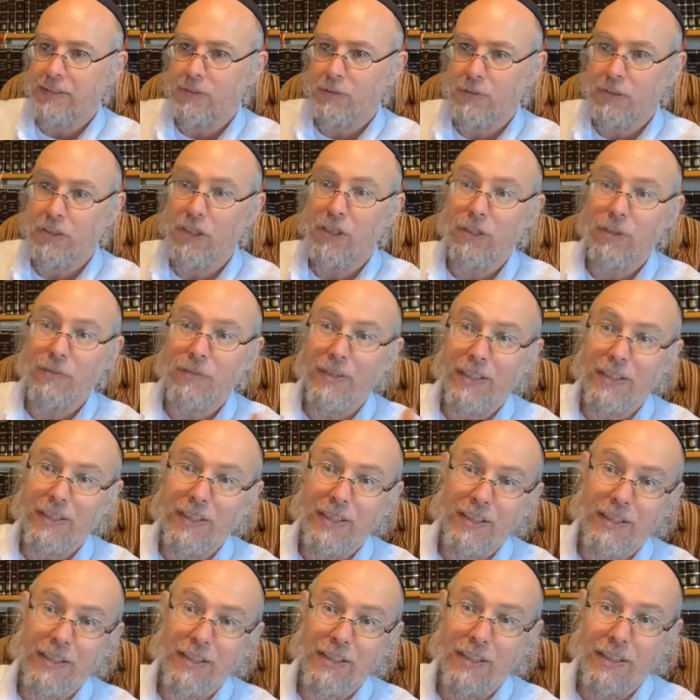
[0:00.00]
We talked about
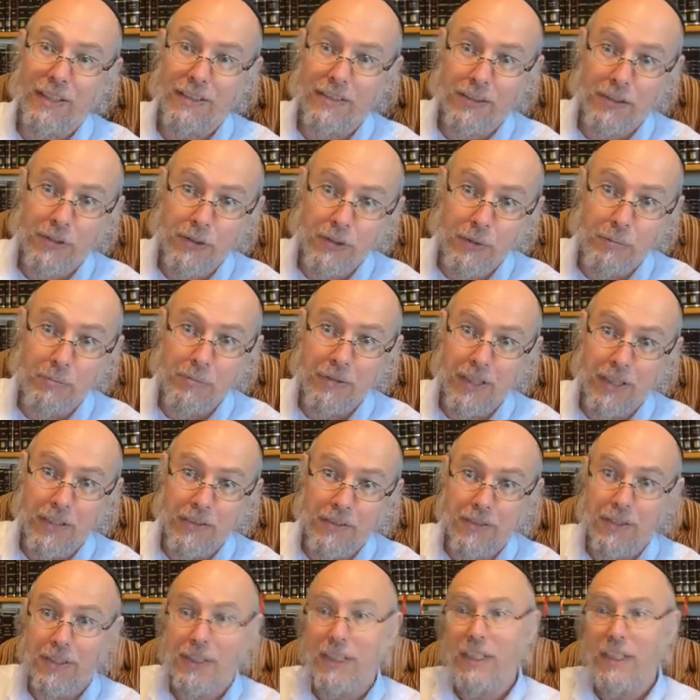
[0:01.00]
that on, on our trip now.